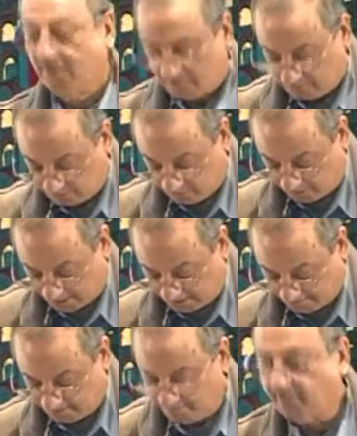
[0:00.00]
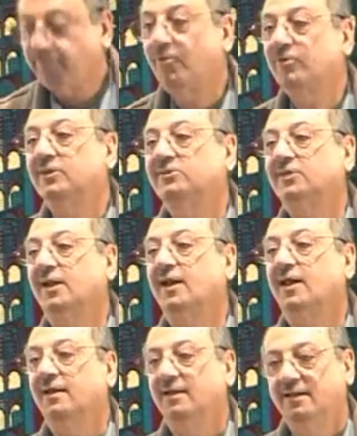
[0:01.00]
No, I went before the salah.
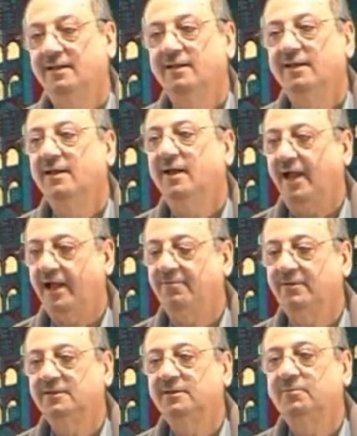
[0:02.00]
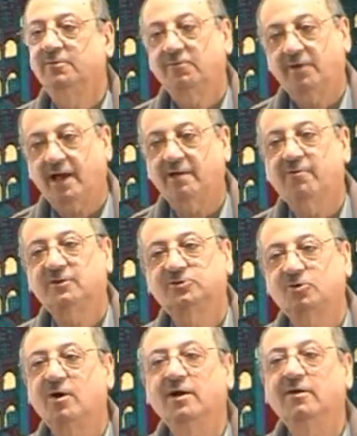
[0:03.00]
I was so
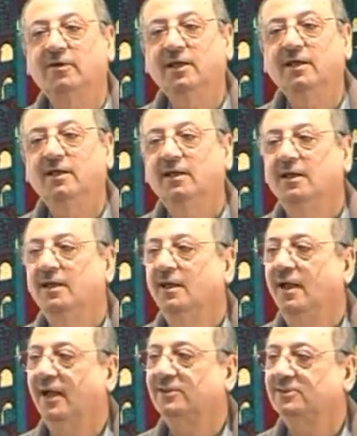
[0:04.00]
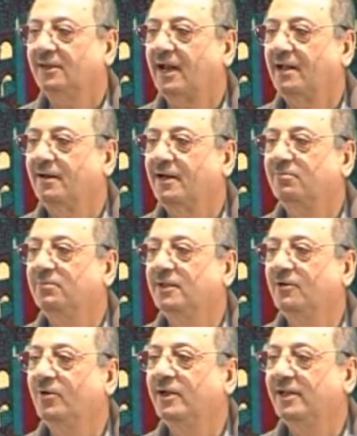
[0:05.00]
hungry. I said, let me go
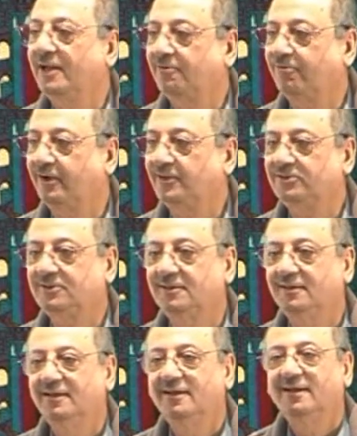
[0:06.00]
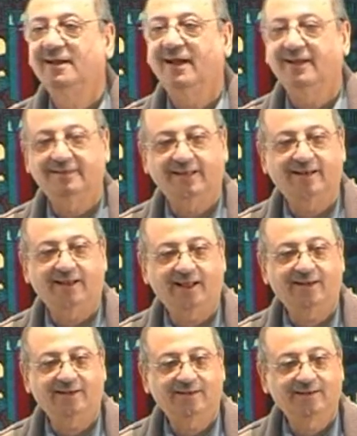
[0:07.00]
and eat first, and then I'll
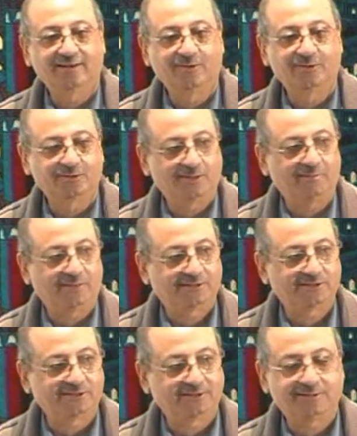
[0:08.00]
go to the masjid.